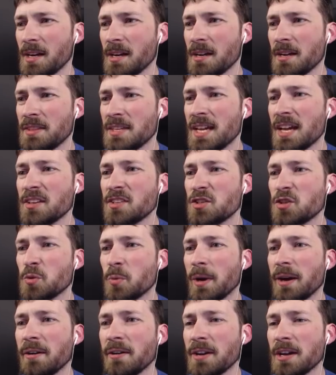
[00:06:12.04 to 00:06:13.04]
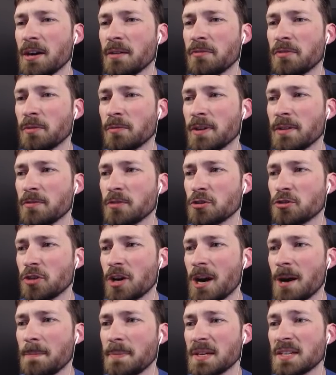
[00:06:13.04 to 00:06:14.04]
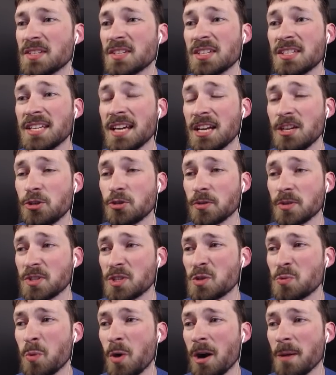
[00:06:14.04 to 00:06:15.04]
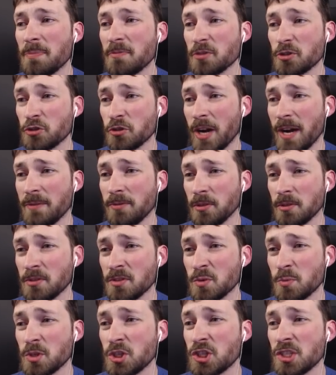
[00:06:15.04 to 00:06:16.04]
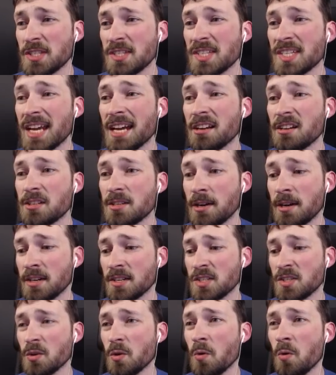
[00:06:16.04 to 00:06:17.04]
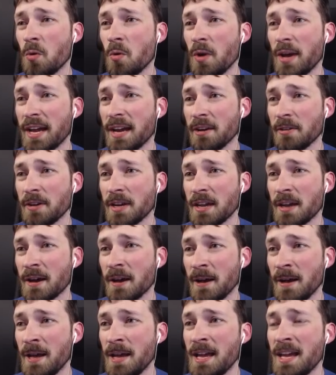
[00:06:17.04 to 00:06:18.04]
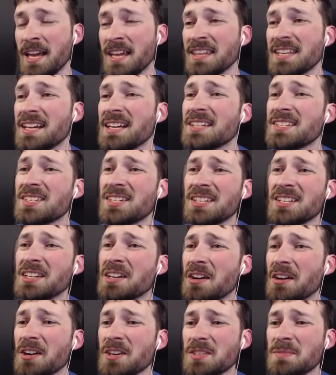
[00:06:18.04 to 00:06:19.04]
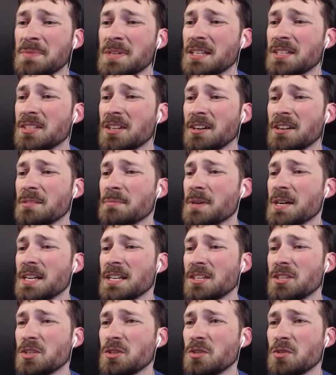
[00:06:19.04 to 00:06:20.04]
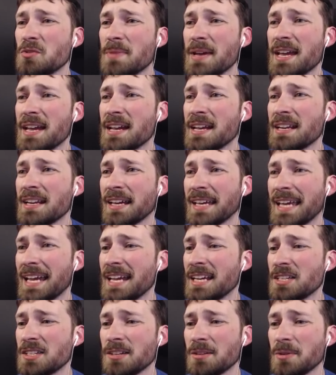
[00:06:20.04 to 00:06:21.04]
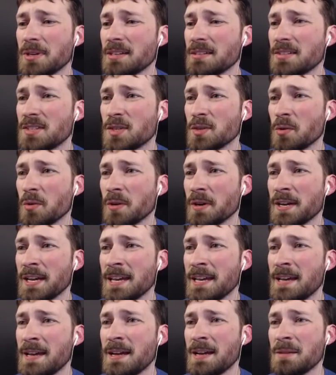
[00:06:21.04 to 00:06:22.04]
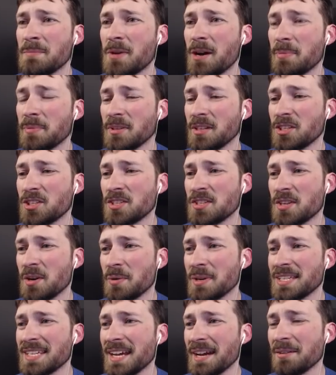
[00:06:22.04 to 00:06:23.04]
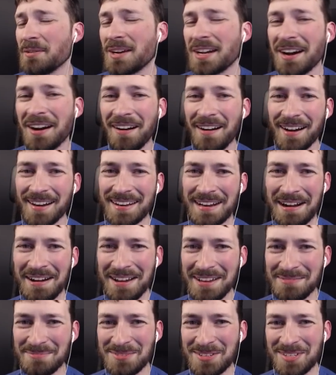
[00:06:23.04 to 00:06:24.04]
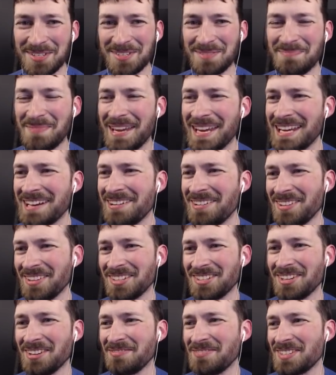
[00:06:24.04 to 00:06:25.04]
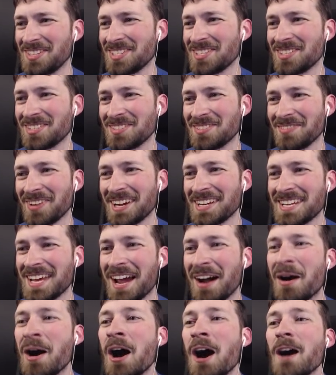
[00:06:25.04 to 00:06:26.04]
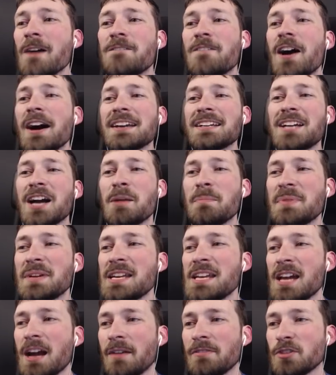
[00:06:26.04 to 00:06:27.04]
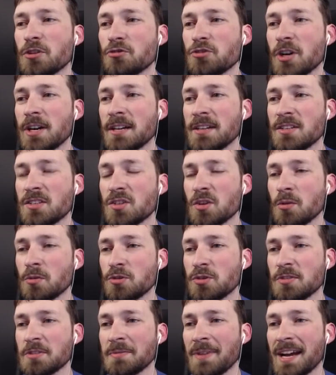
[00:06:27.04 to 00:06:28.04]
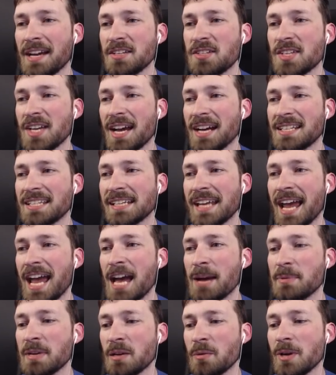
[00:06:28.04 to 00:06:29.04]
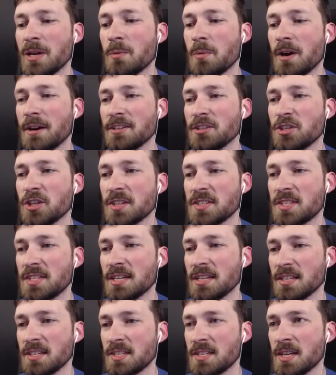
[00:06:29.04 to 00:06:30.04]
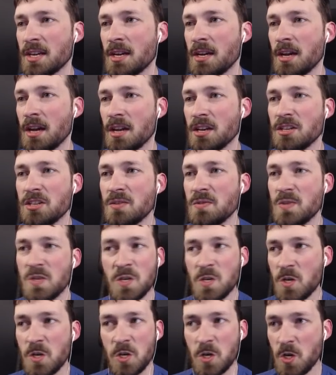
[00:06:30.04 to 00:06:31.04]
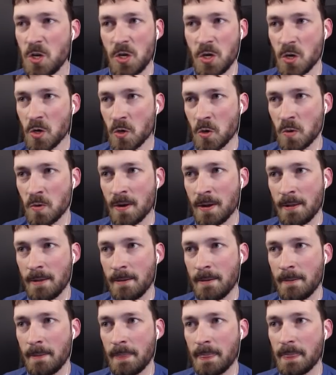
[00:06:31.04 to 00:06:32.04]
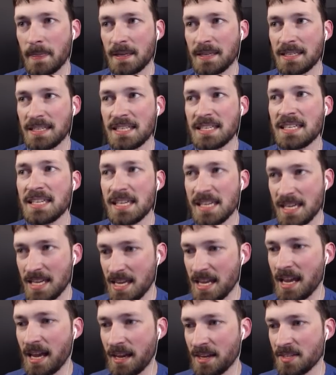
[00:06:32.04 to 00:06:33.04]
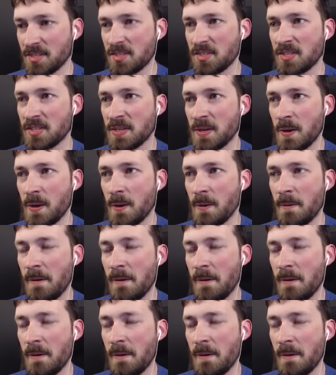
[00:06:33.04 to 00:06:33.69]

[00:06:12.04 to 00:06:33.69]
Uh, the estuary of the river drop is a dangerous swamp for travelers. We should sanitize the whole area. That's gonna cost me a ton of money too, man. I can't do it, sorry. Population's going down. God, I am just making all the tough decisions right now. A fine company of your drunken soldiers ransacked an abbey. We want justice. No. Yes.